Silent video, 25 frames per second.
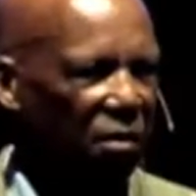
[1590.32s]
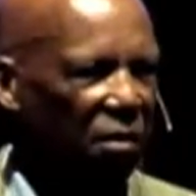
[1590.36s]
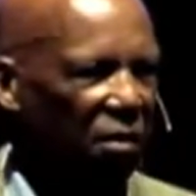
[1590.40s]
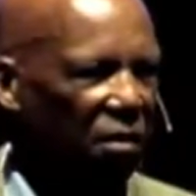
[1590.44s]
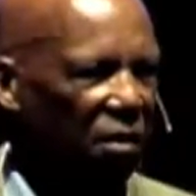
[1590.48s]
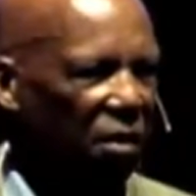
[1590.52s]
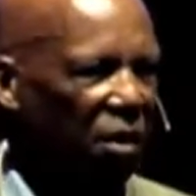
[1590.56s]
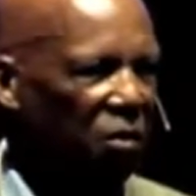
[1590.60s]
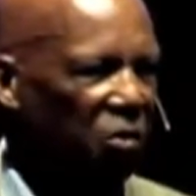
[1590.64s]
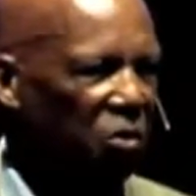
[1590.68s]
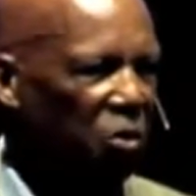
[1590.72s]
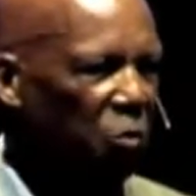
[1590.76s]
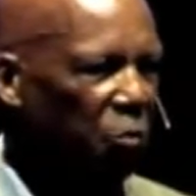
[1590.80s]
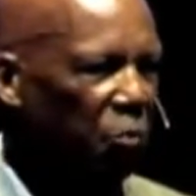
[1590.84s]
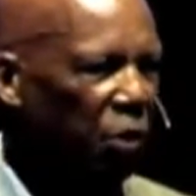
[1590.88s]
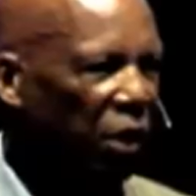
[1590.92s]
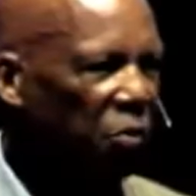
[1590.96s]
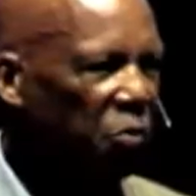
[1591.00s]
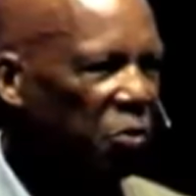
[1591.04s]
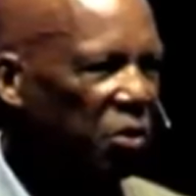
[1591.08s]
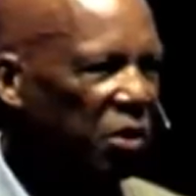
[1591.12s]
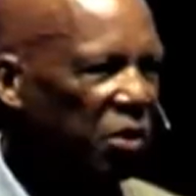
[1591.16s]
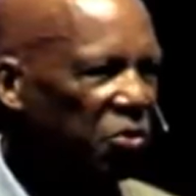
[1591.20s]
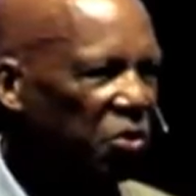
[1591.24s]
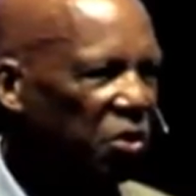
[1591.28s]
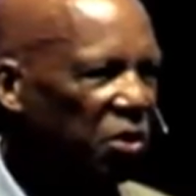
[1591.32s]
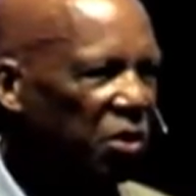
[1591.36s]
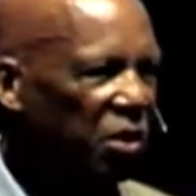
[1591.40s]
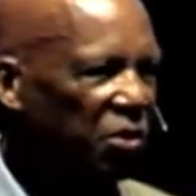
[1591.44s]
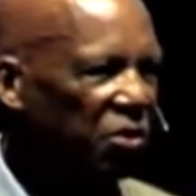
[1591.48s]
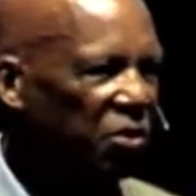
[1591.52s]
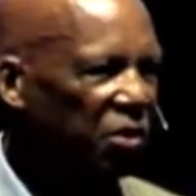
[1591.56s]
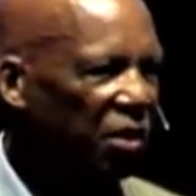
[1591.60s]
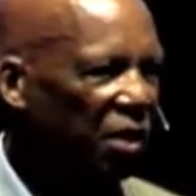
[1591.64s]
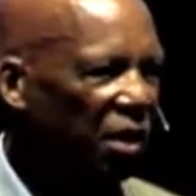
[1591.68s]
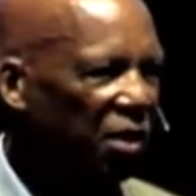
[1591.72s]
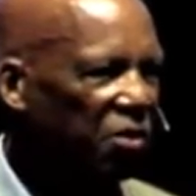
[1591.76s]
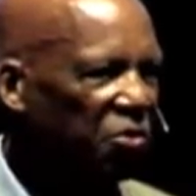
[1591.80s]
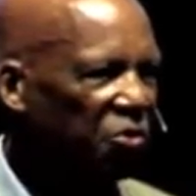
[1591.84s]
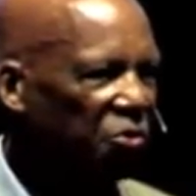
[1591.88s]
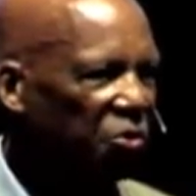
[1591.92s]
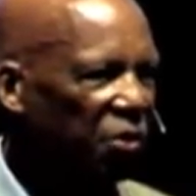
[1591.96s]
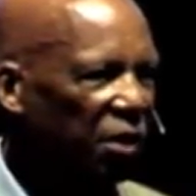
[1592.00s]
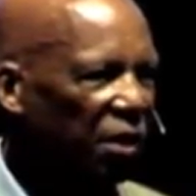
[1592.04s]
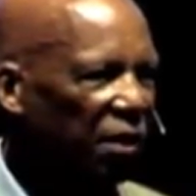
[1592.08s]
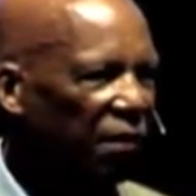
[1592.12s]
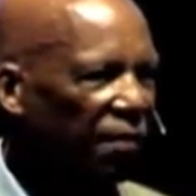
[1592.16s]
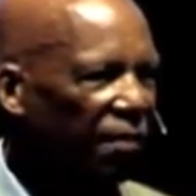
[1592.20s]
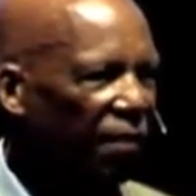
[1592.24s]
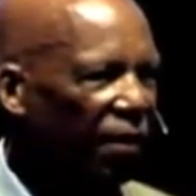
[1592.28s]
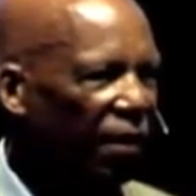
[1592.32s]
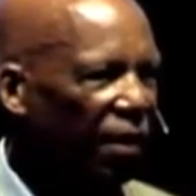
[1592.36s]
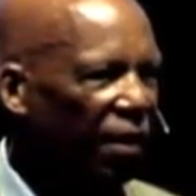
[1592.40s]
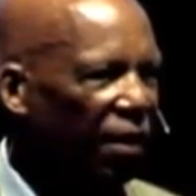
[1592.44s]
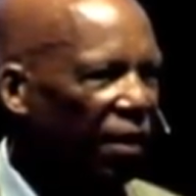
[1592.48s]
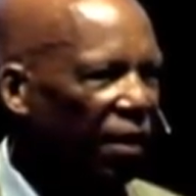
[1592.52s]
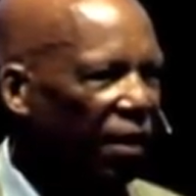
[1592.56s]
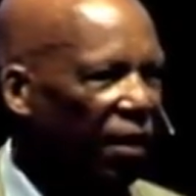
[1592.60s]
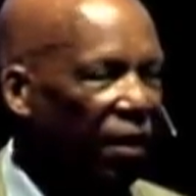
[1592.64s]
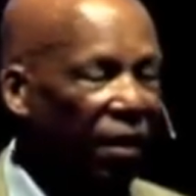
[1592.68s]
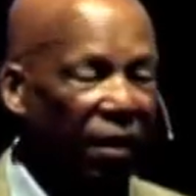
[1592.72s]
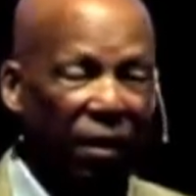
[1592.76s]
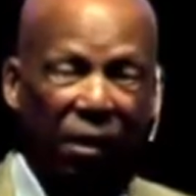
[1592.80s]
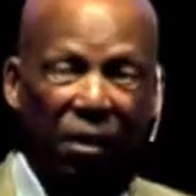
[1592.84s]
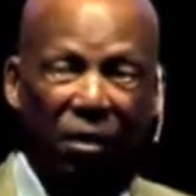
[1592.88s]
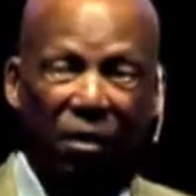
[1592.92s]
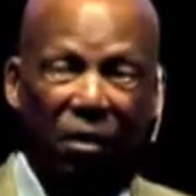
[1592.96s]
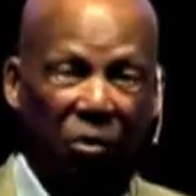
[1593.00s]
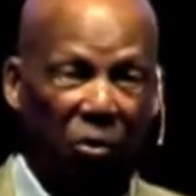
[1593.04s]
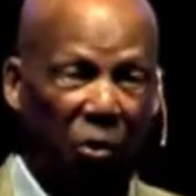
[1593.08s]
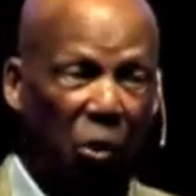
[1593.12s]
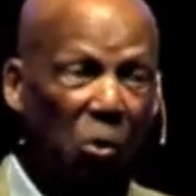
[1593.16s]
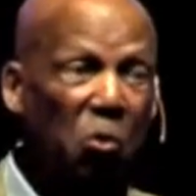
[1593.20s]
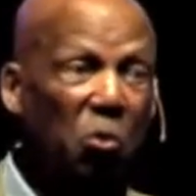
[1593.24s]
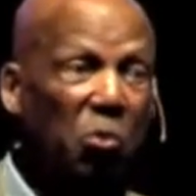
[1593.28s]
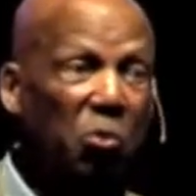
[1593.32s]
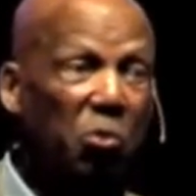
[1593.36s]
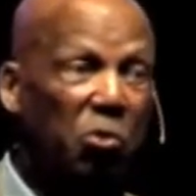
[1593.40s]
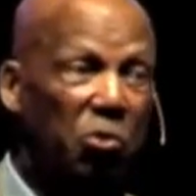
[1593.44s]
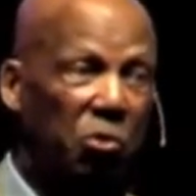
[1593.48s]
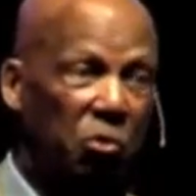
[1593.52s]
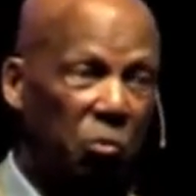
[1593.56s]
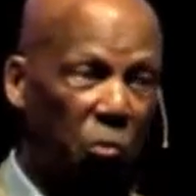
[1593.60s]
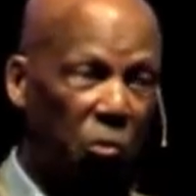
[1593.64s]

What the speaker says: ubiquitous in this country, those